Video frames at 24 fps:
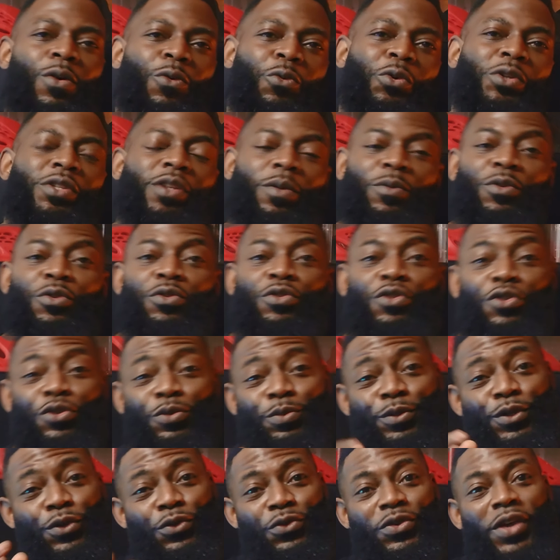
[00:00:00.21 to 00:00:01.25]
What is up
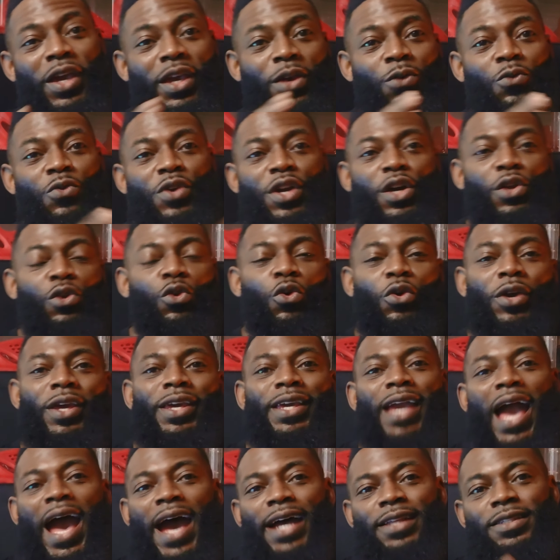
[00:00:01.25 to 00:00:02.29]
YouTube? Today we are
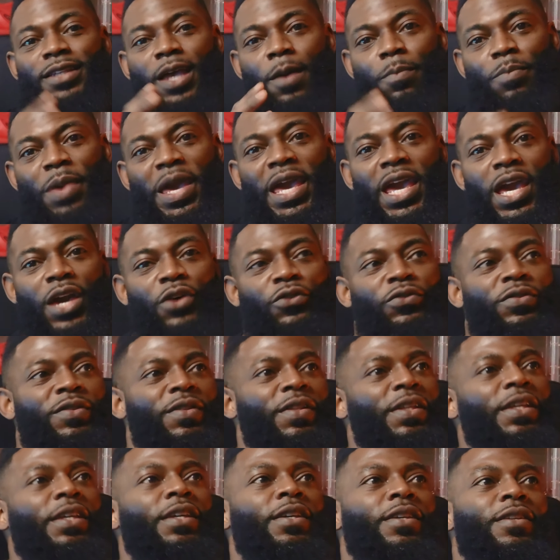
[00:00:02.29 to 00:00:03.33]
looking at a pair of
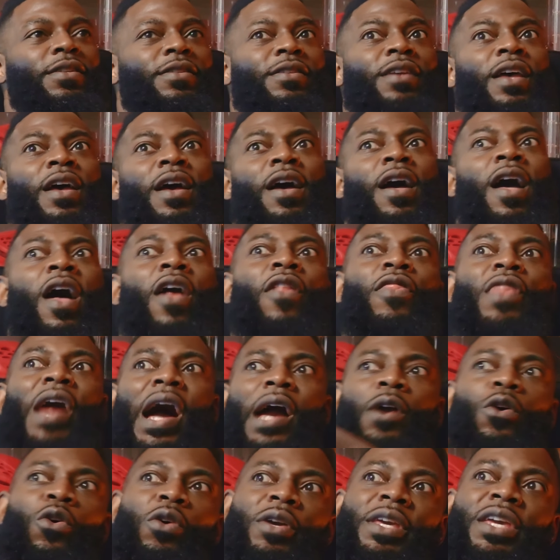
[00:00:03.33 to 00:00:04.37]
sneakers that
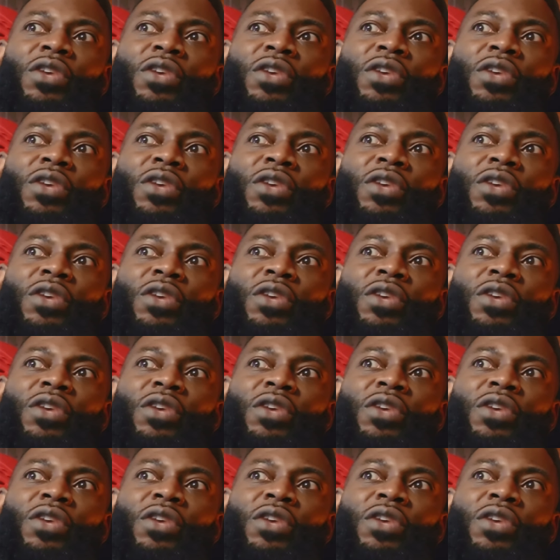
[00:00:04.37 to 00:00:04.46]
I got